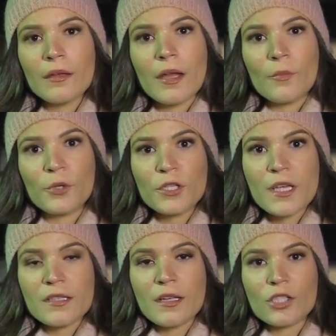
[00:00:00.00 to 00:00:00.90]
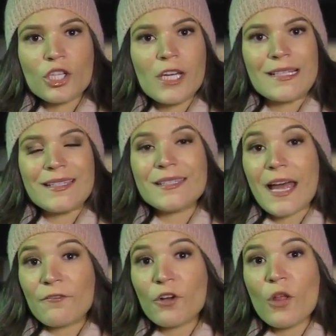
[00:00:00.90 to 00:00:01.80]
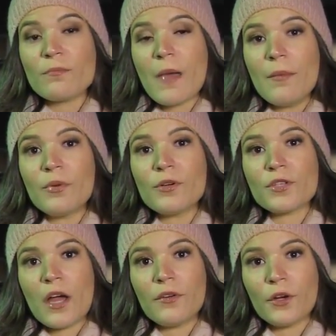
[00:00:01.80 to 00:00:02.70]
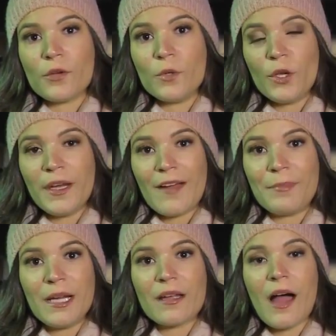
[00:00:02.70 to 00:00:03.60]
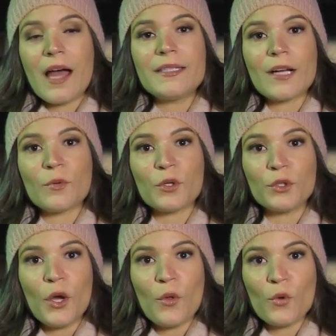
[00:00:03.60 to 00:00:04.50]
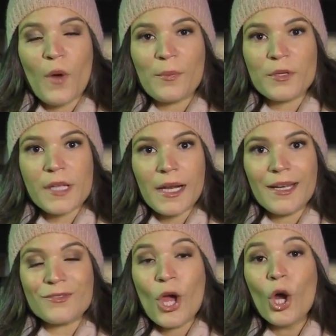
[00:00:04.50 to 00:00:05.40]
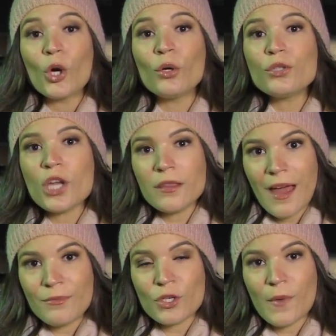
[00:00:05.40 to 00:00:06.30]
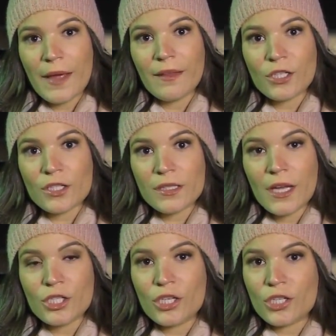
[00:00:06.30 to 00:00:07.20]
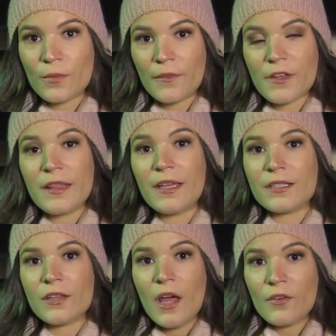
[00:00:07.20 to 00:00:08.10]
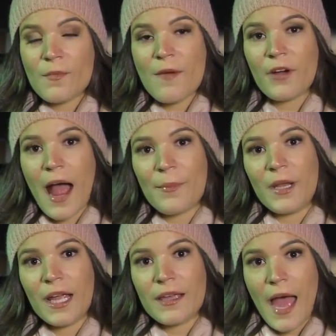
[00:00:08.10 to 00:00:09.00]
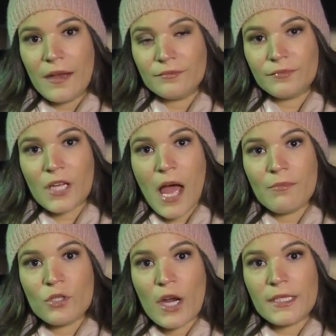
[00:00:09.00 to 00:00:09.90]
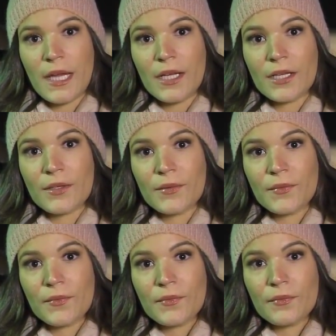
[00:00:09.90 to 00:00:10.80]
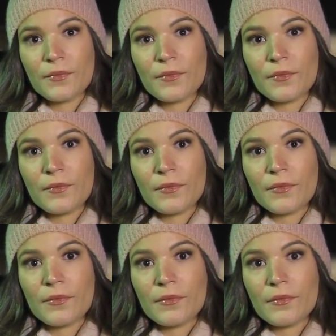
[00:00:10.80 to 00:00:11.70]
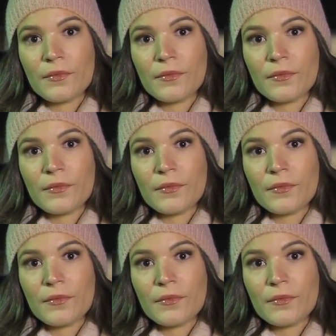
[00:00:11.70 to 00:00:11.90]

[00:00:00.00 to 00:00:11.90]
Now, Brooke says that she and several members of her community have been in contact with their local representatives, urging them to write legislation to prevent this from ever happening again. Tom, Tracy? Oh, Rebecca, thank you very much.